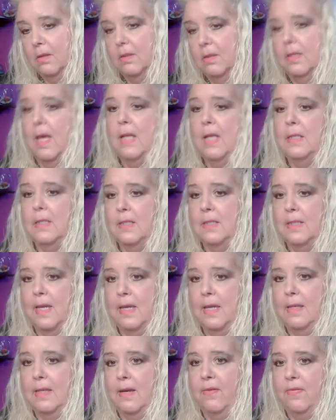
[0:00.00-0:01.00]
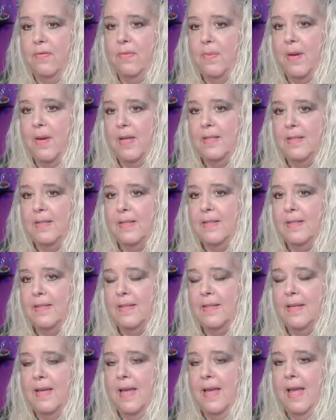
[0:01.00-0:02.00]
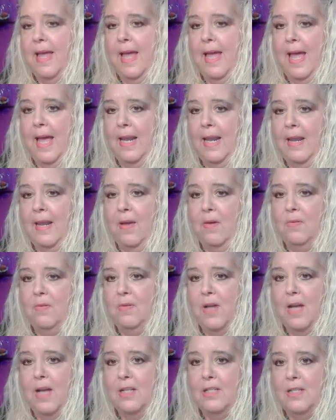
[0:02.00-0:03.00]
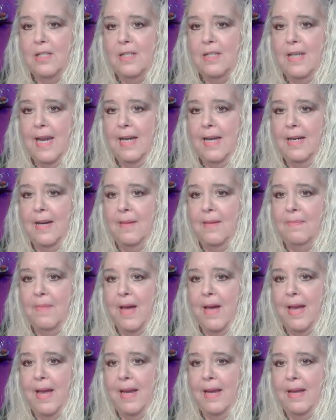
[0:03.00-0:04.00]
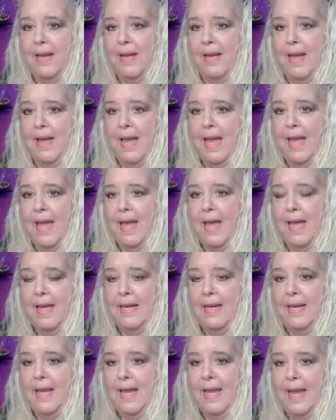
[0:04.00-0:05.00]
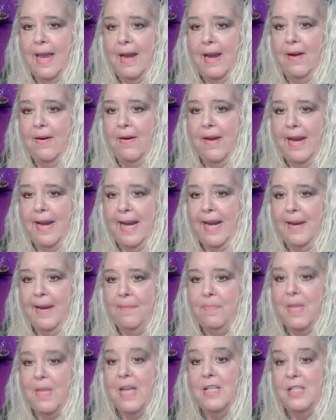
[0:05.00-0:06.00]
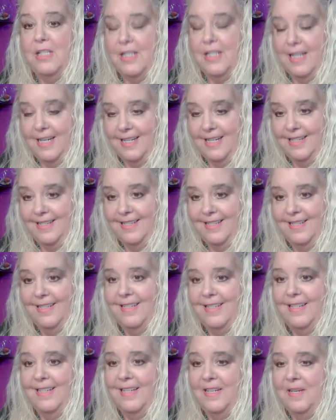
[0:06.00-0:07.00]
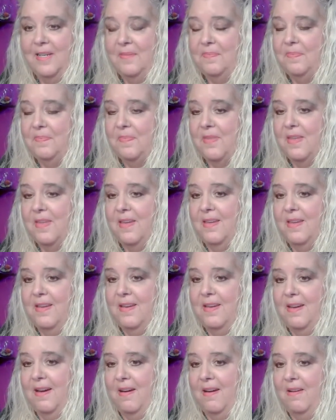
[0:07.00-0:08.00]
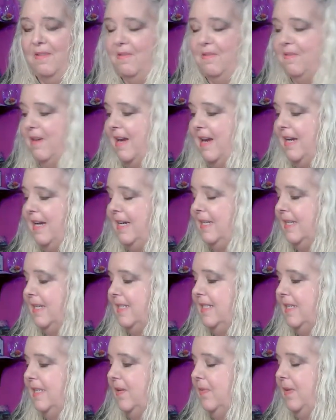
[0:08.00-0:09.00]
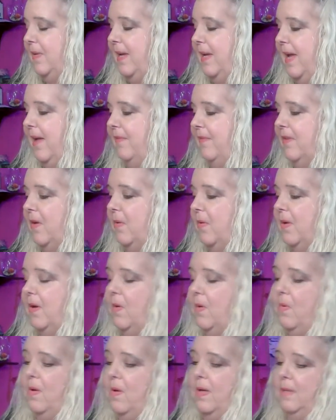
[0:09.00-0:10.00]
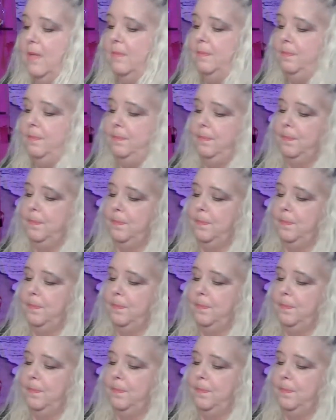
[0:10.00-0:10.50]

Lot to say there for Pisces. Hello, Dutch, Dana, Maya, and Harry, and Jean. Alrighty, let's see what we have going on.